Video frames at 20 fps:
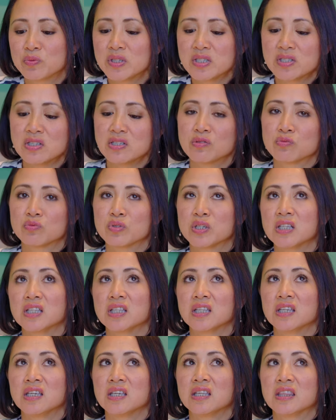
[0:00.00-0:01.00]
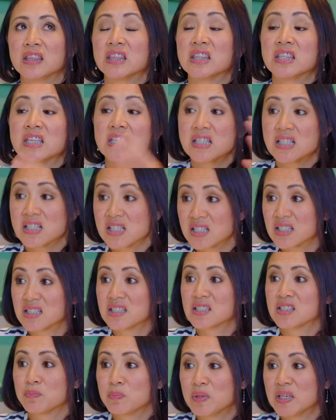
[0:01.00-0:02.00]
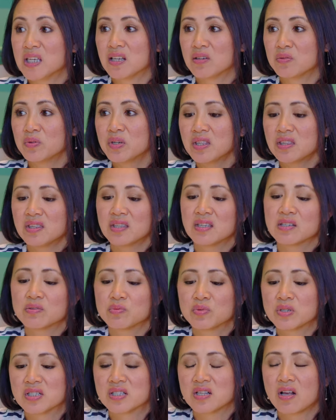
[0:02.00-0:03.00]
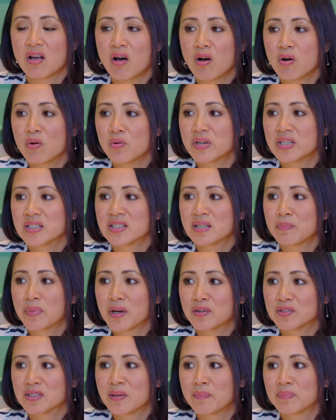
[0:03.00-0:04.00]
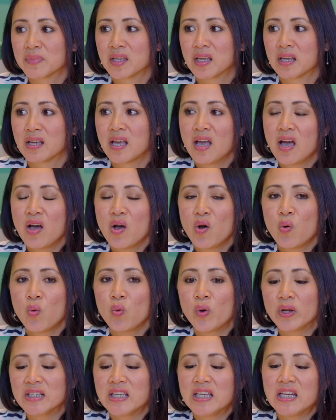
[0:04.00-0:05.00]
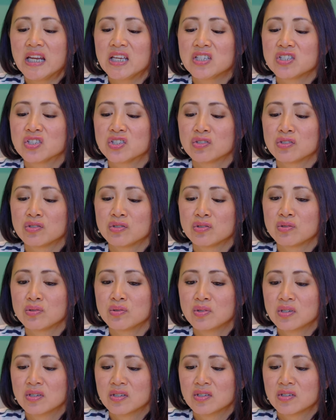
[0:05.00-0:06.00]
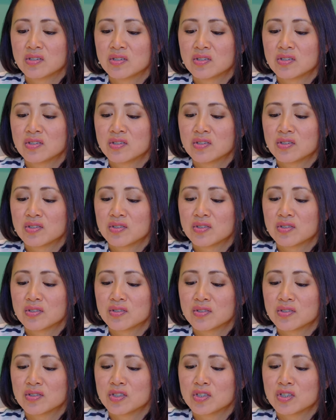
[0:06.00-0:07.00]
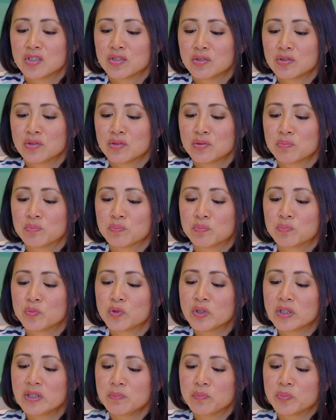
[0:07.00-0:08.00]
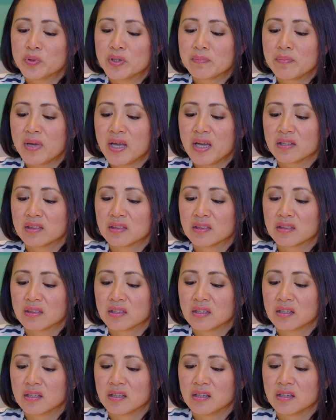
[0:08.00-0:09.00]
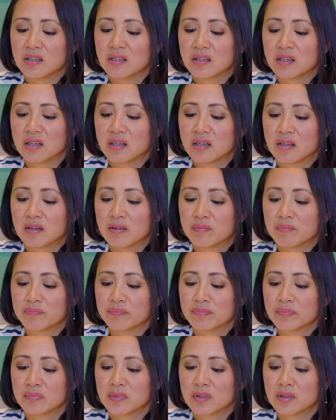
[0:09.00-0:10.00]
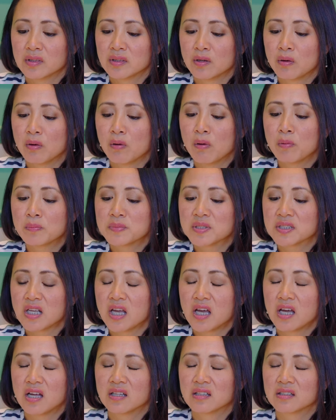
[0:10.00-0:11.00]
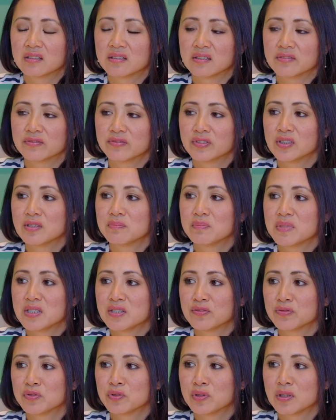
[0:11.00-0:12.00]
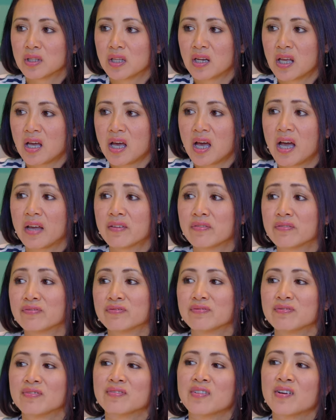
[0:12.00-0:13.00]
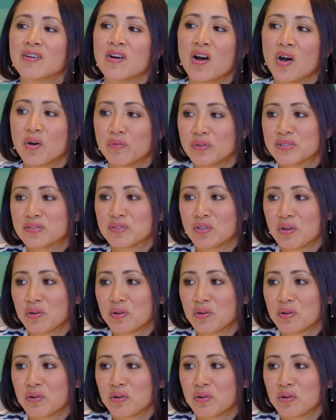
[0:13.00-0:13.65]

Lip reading: wasn't really this to begin with. It was always about something. What can I do to really bring back the home-style Vietnamese food that I've always